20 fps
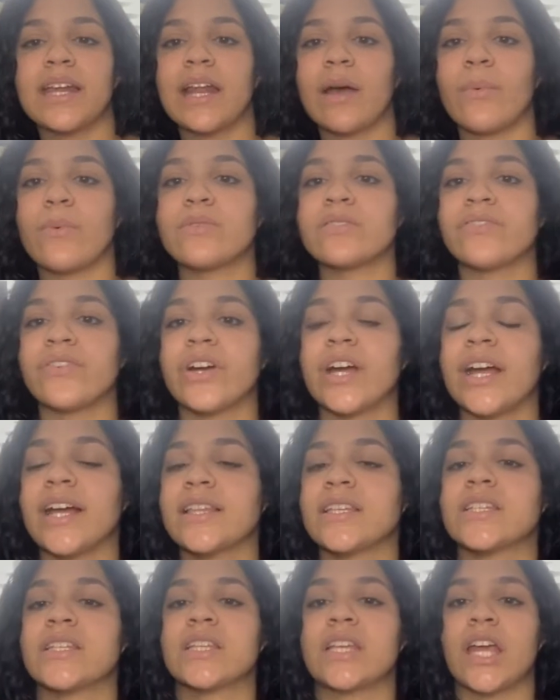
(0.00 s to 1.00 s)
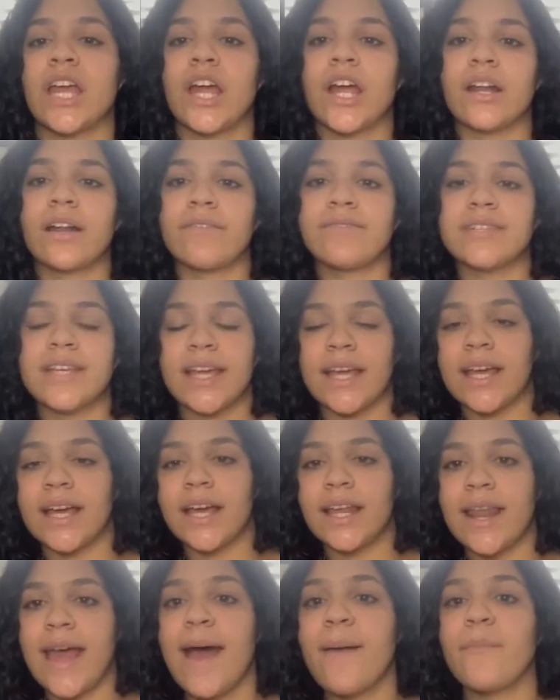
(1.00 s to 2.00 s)
i was very scared of taking
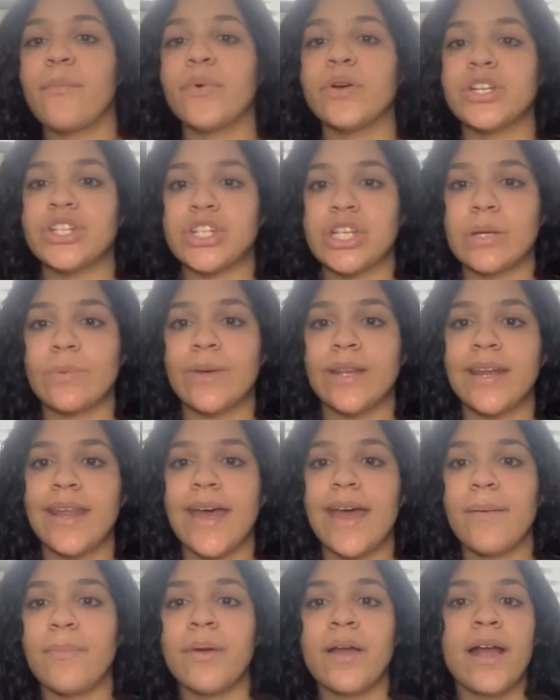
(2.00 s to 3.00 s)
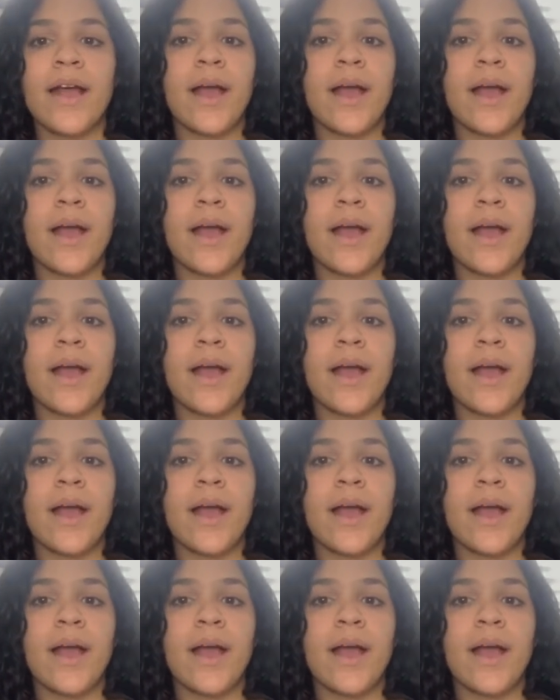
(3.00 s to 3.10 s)
a nap when she would nap